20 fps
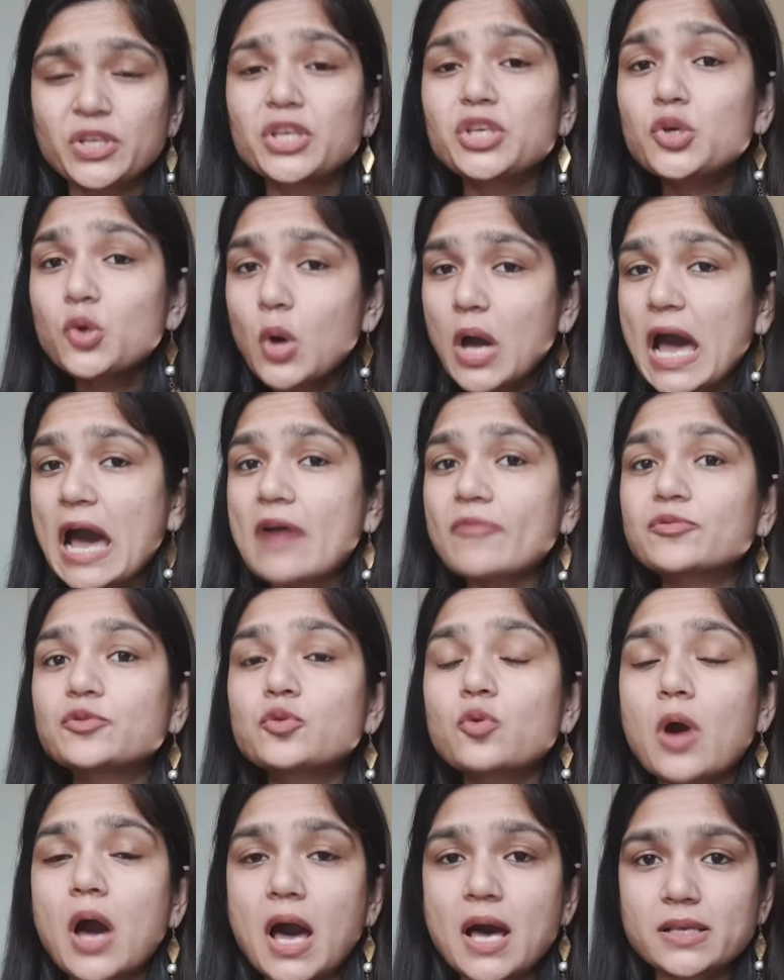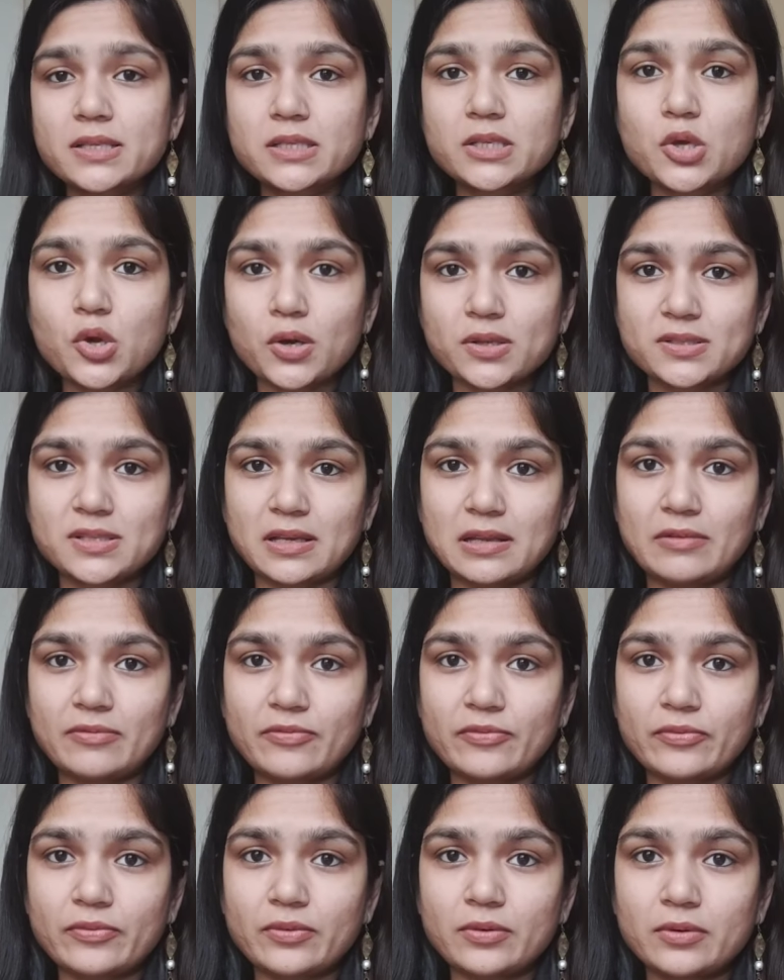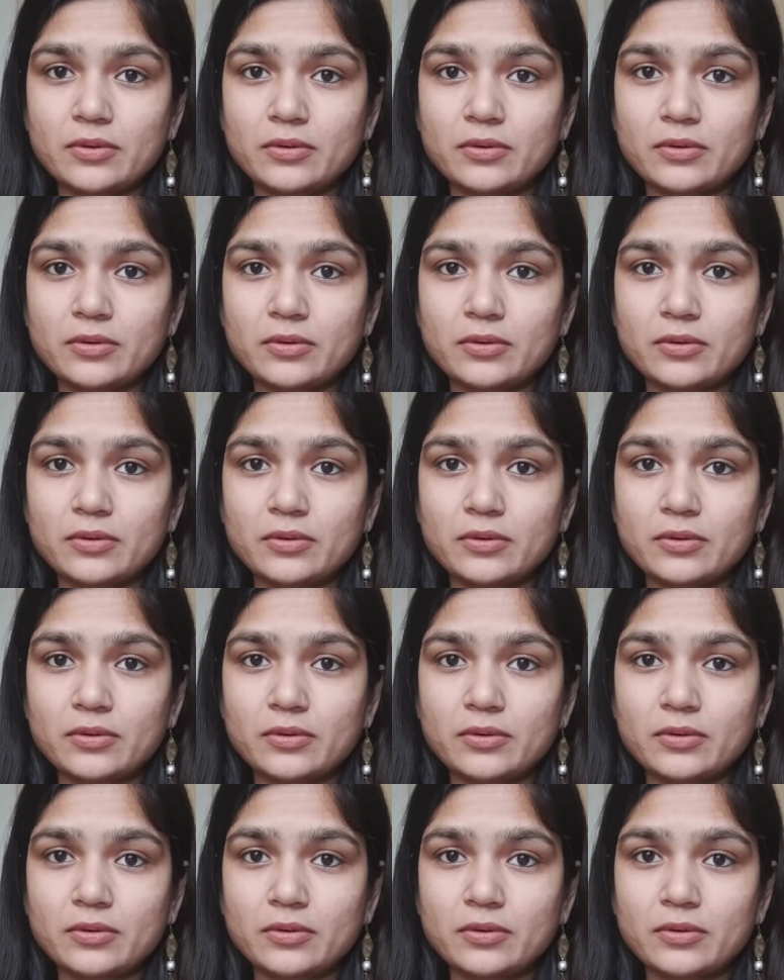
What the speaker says: You have to ask yourself.